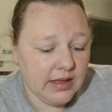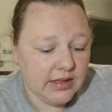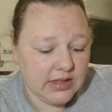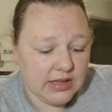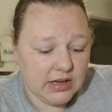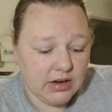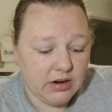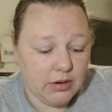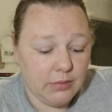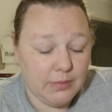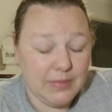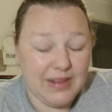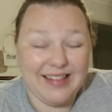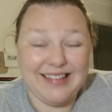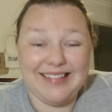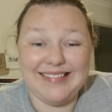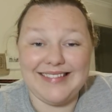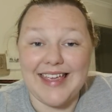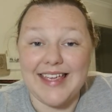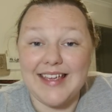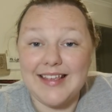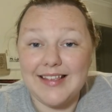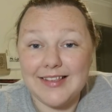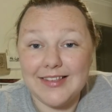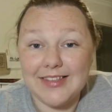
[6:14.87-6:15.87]
There are
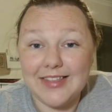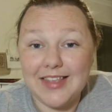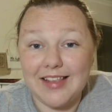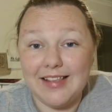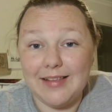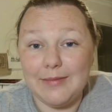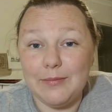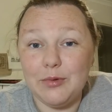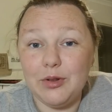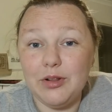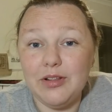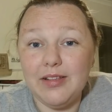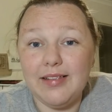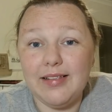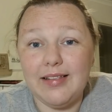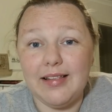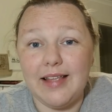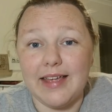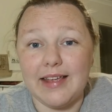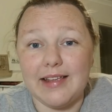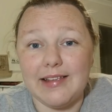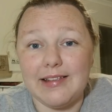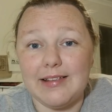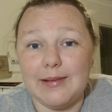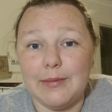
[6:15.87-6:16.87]
mistakes in the symbols,
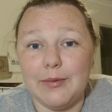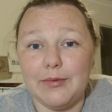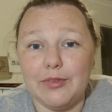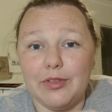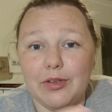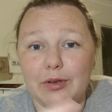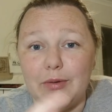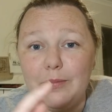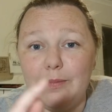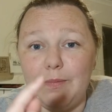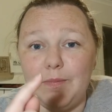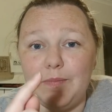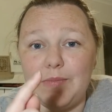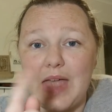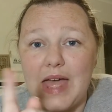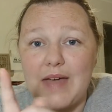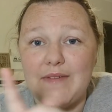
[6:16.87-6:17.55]
like some of them